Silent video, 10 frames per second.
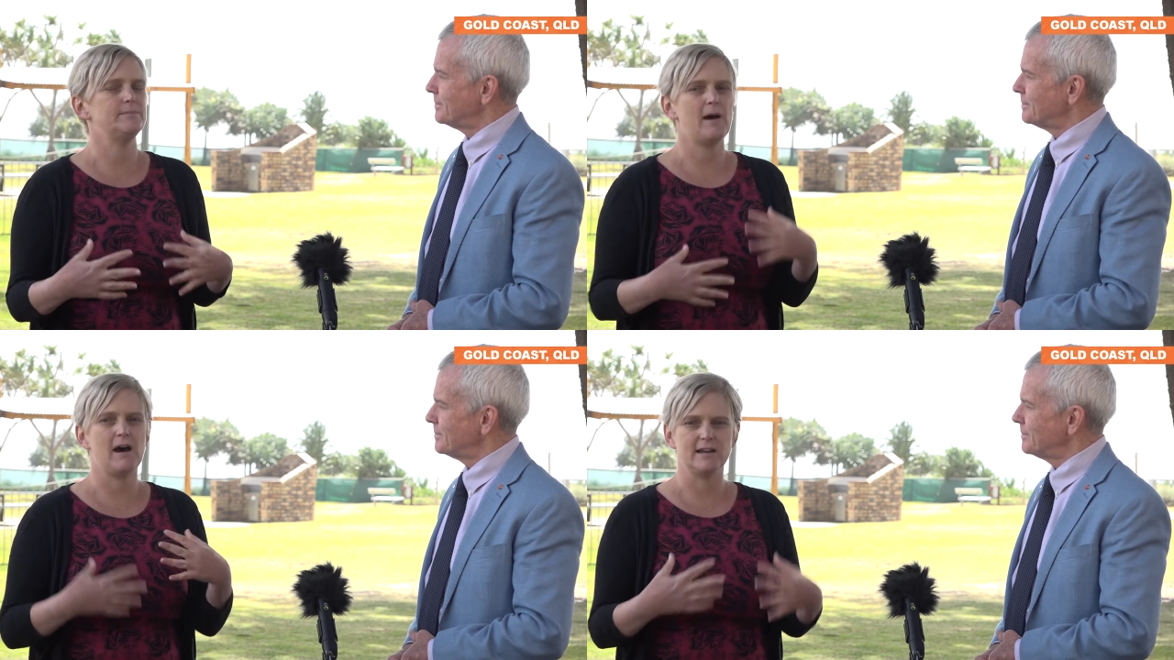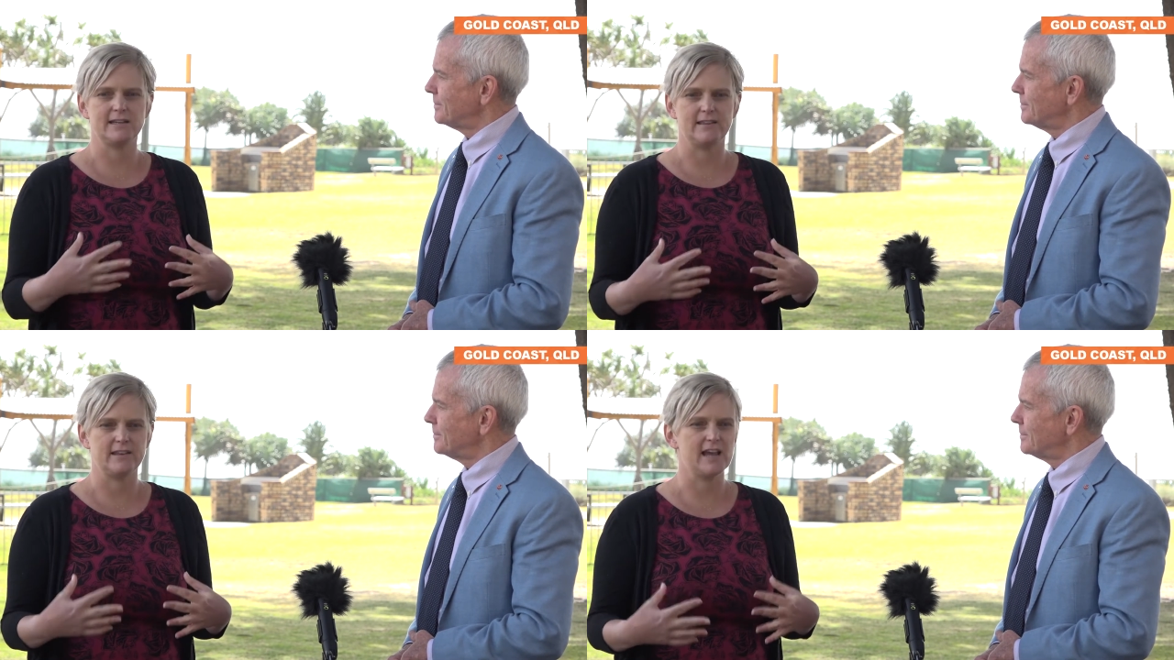
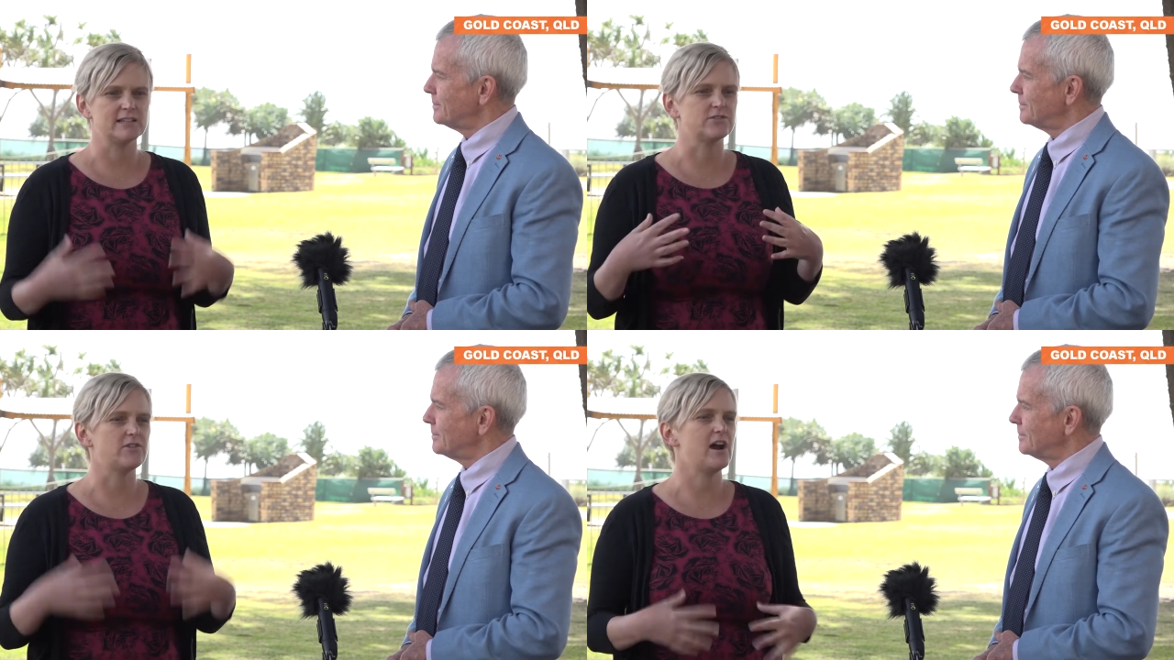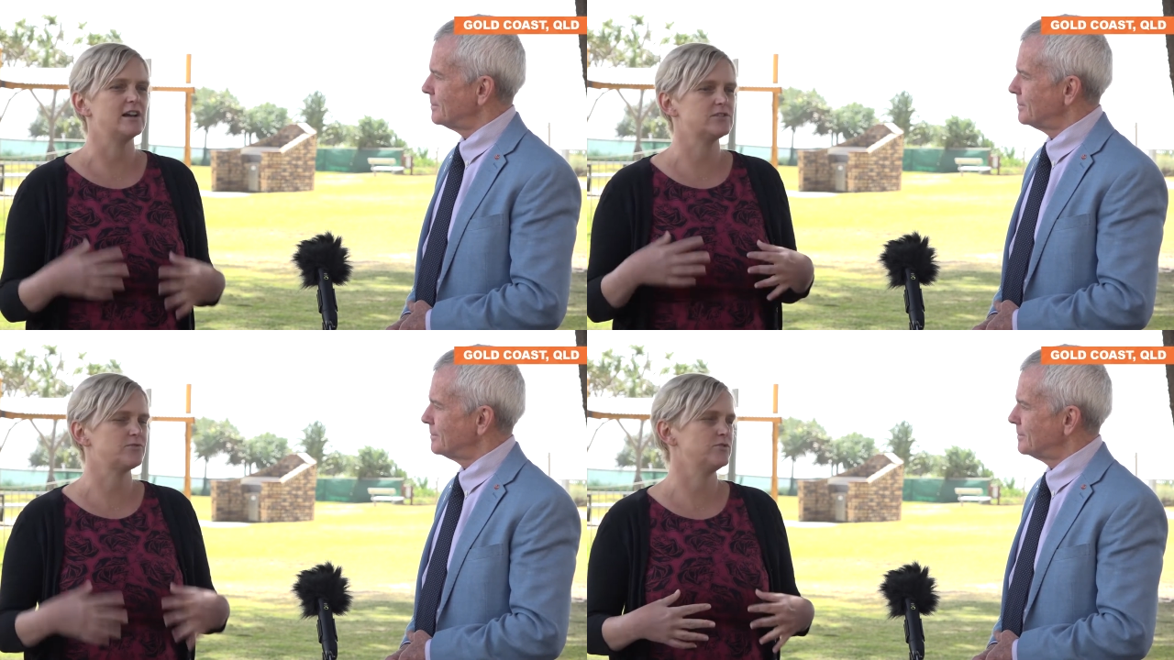Speaker 1: party that has
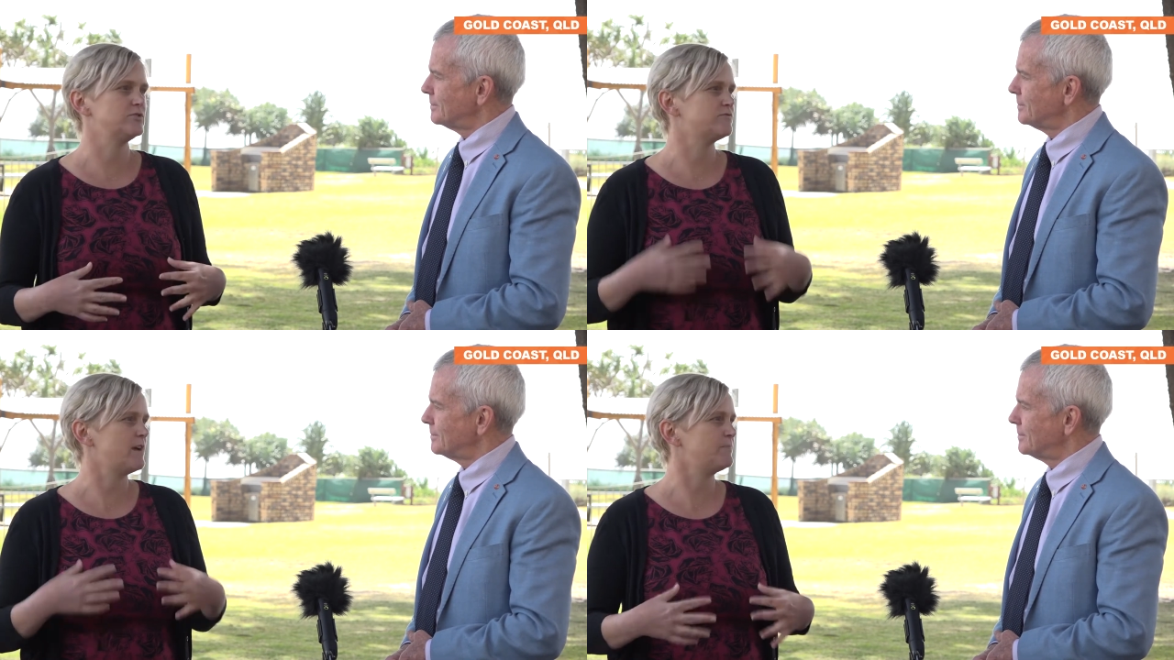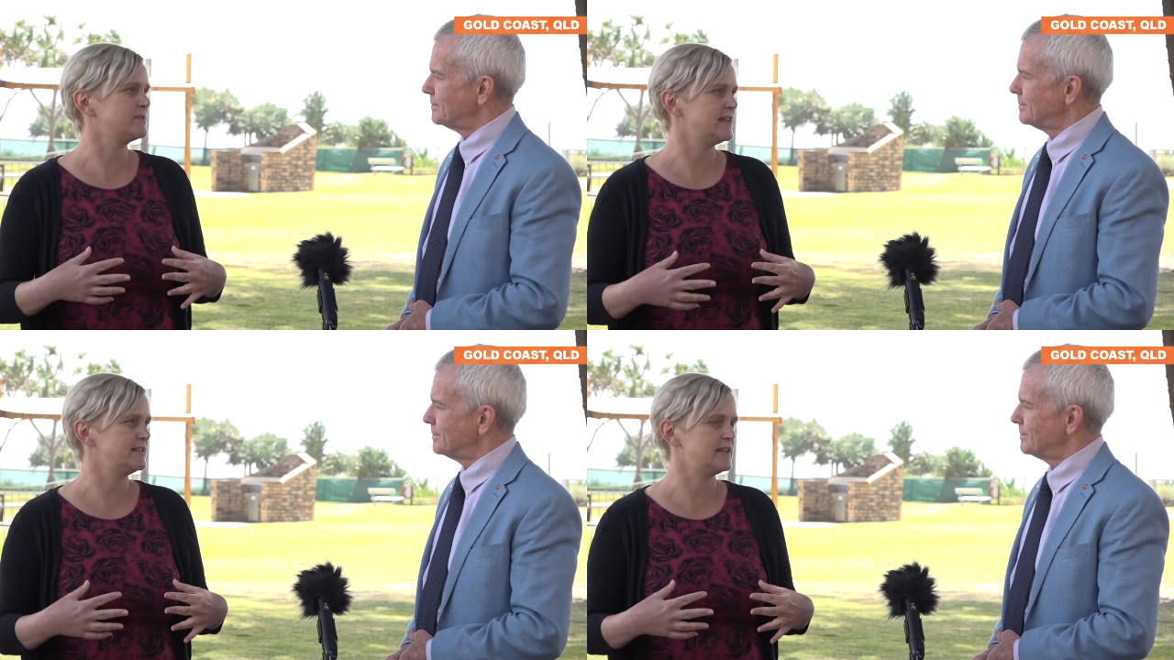grassroots
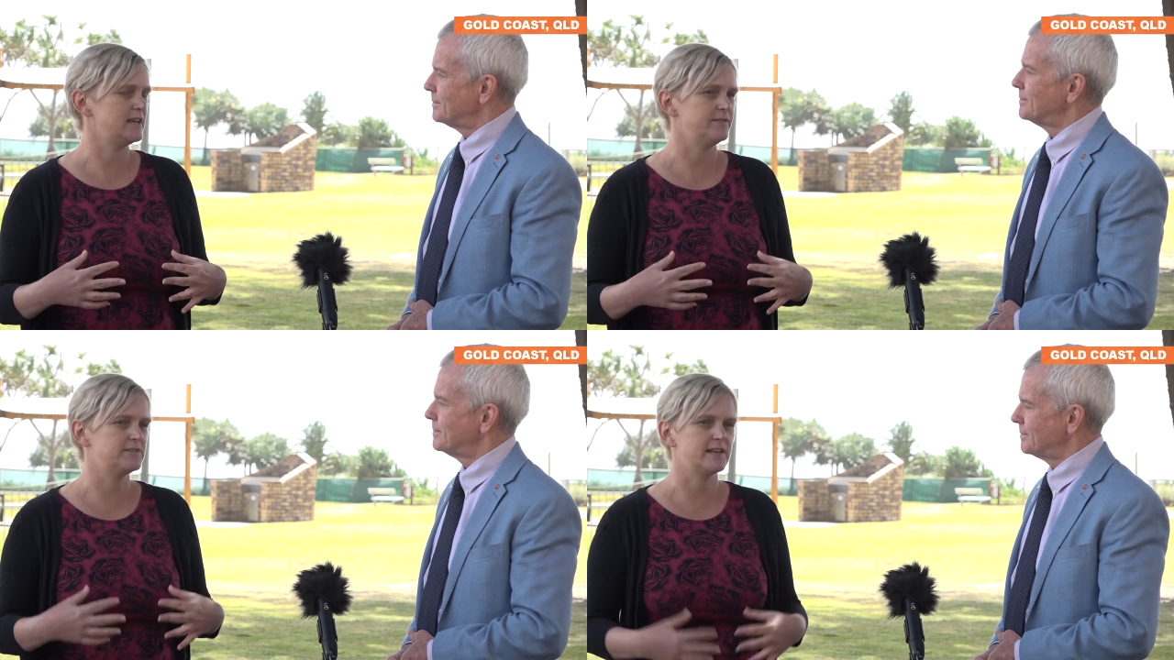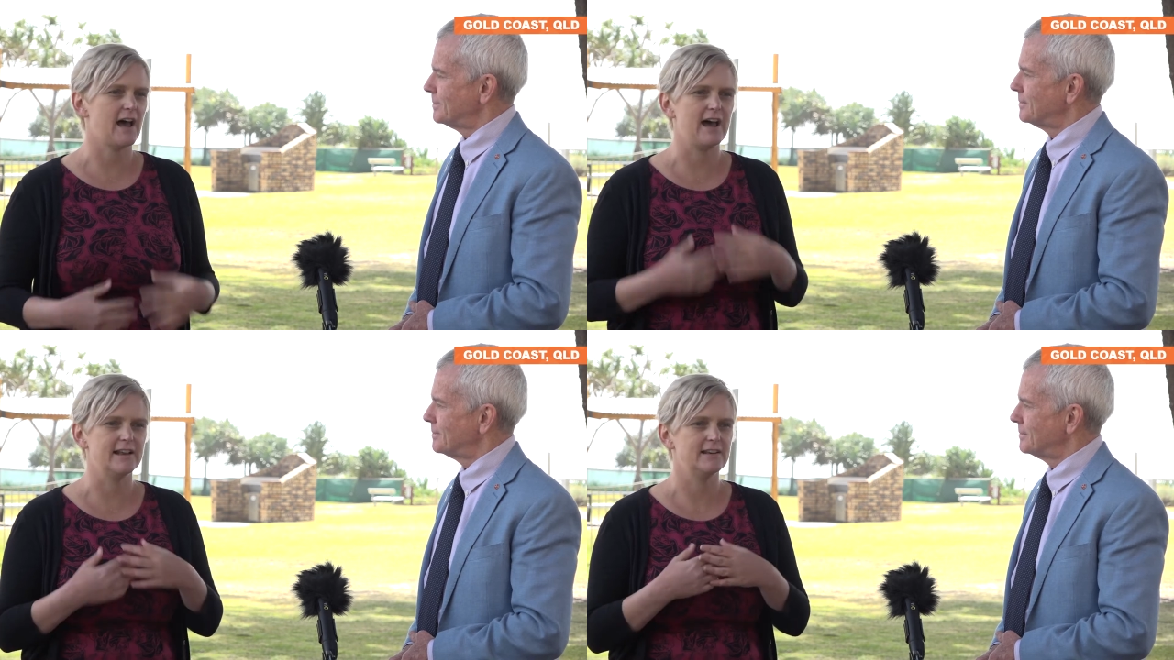representatives that
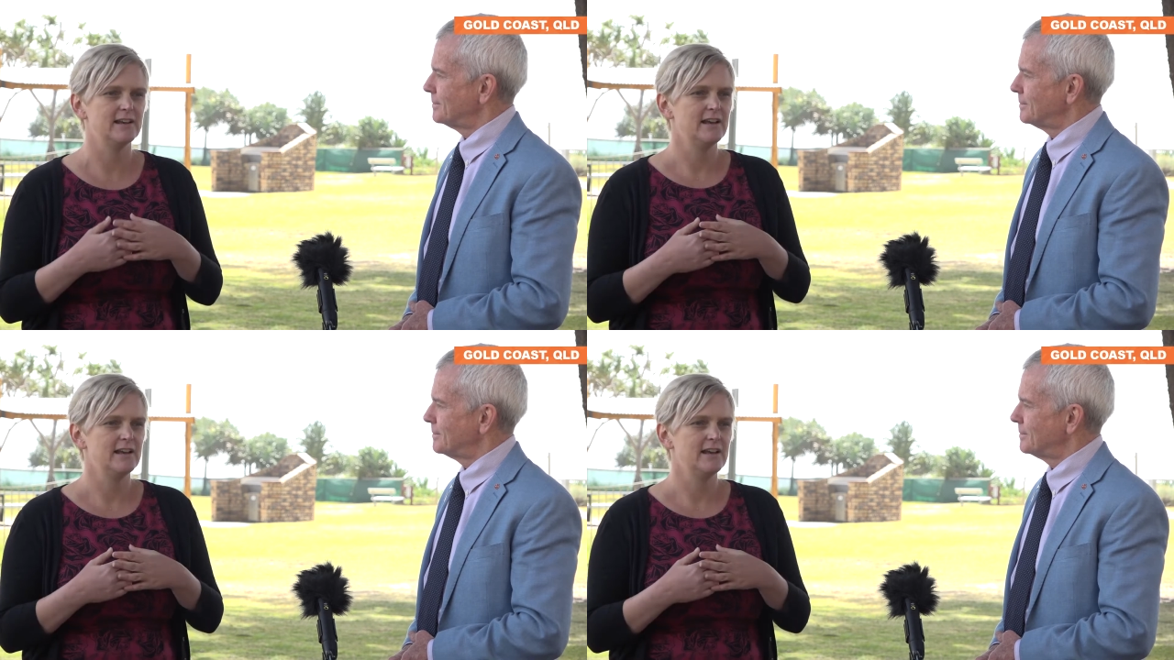aren't